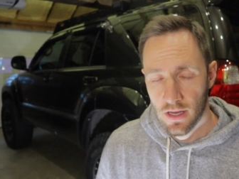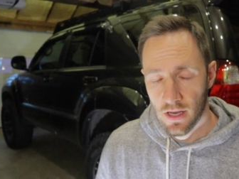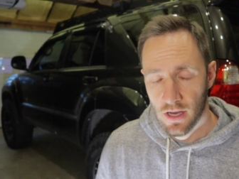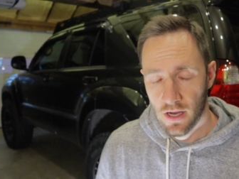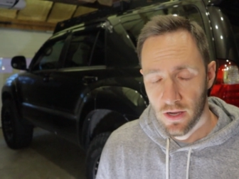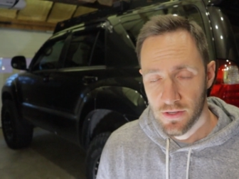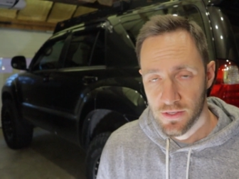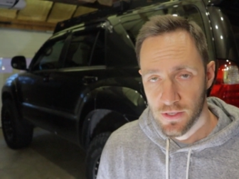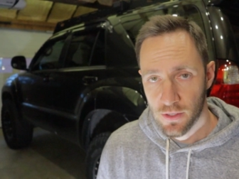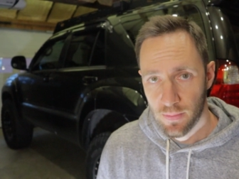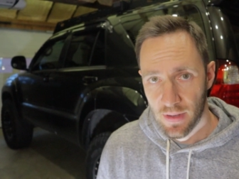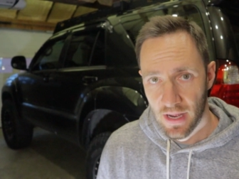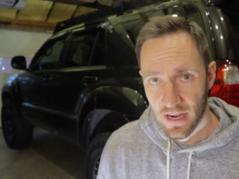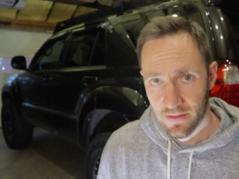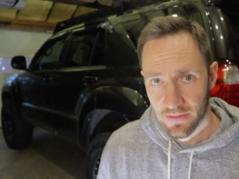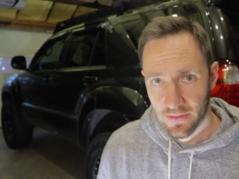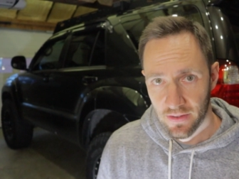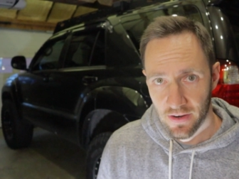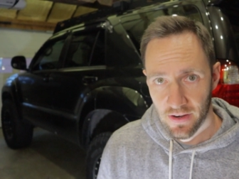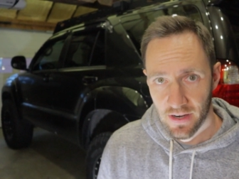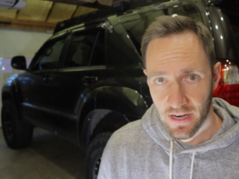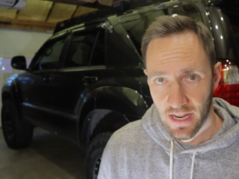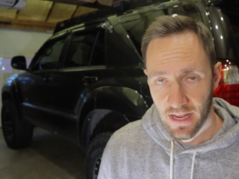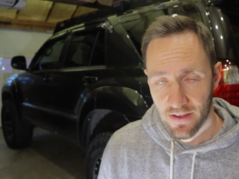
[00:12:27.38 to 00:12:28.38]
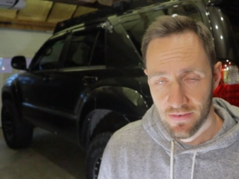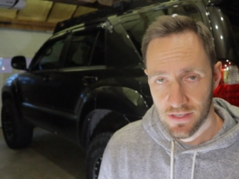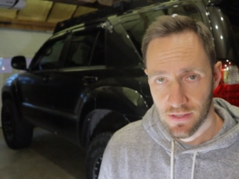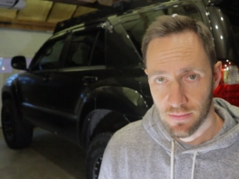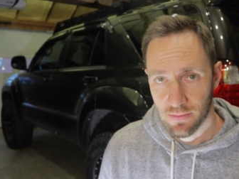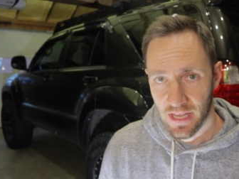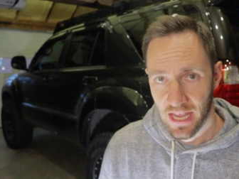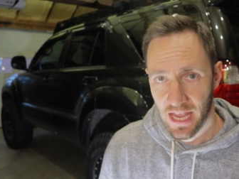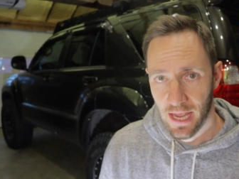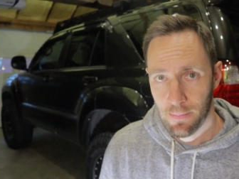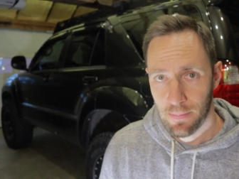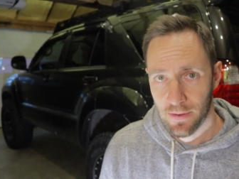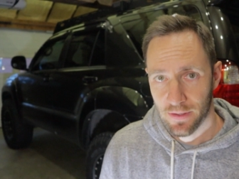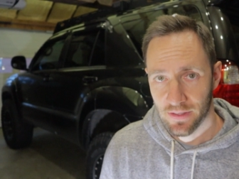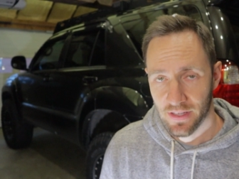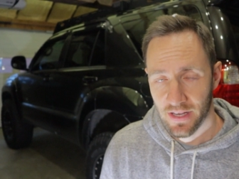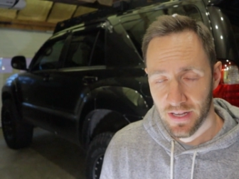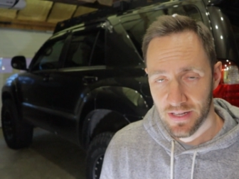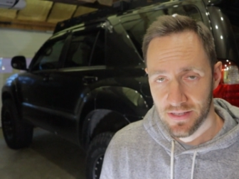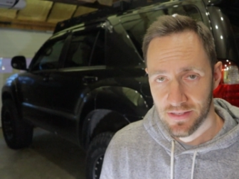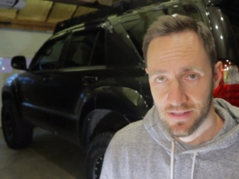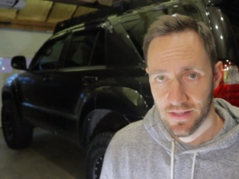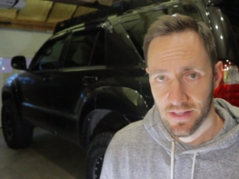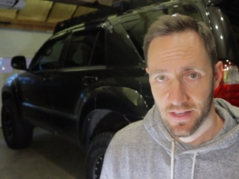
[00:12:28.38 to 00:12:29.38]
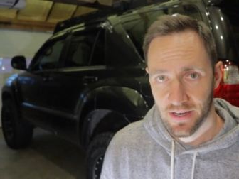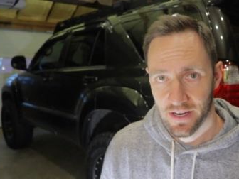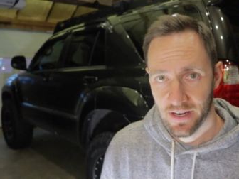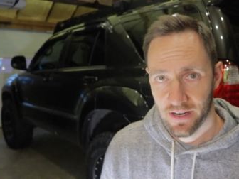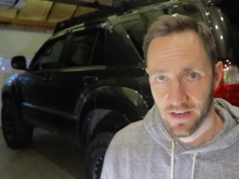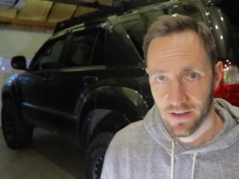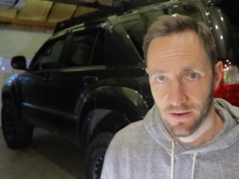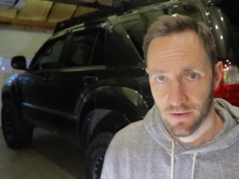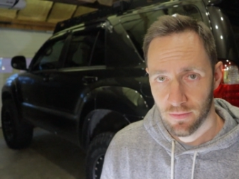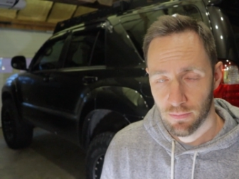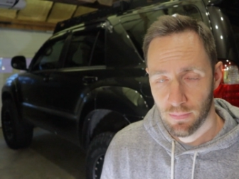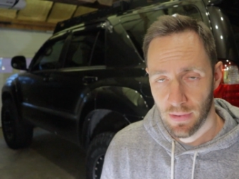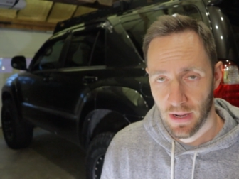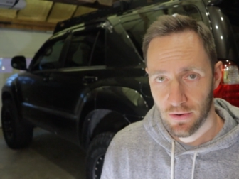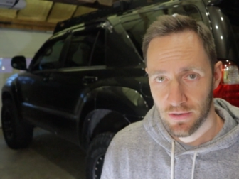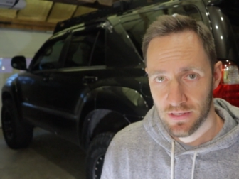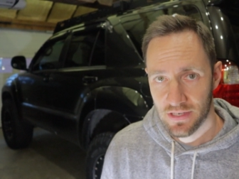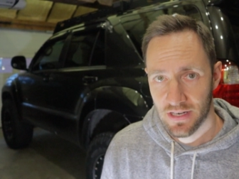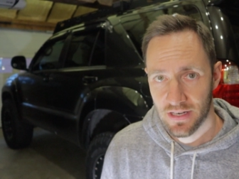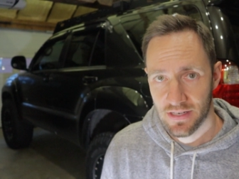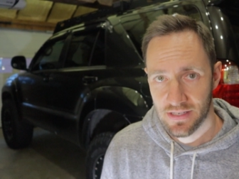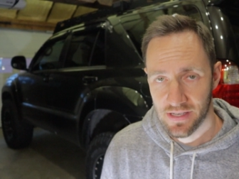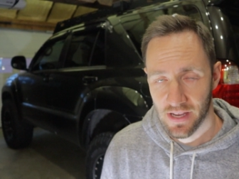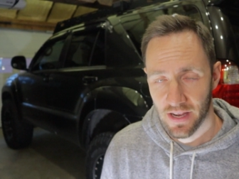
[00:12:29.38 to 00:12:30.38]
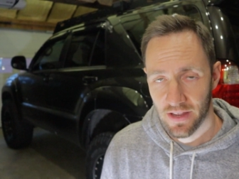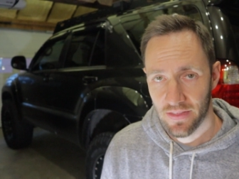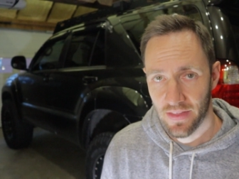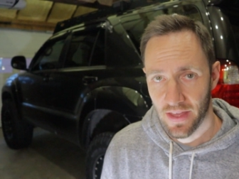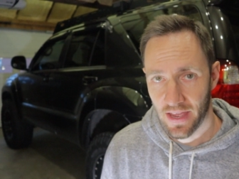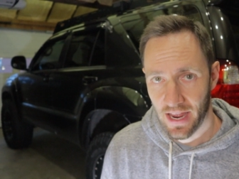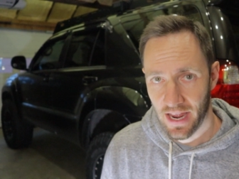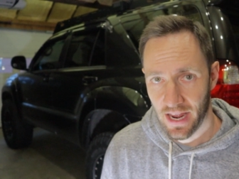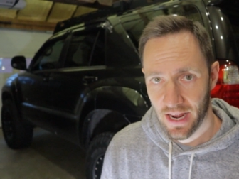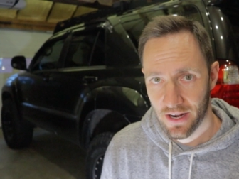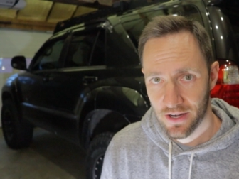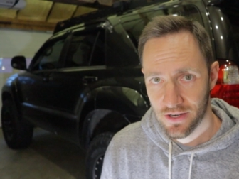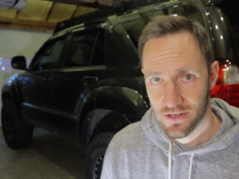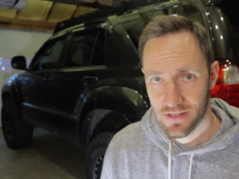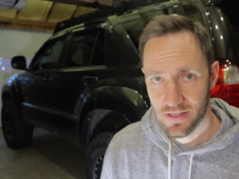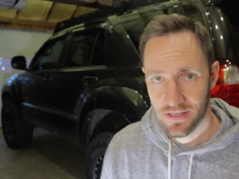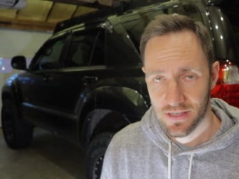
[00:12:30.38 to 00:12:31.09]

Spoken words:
Also back there, I have some camping lights that I mounted inside the hatch.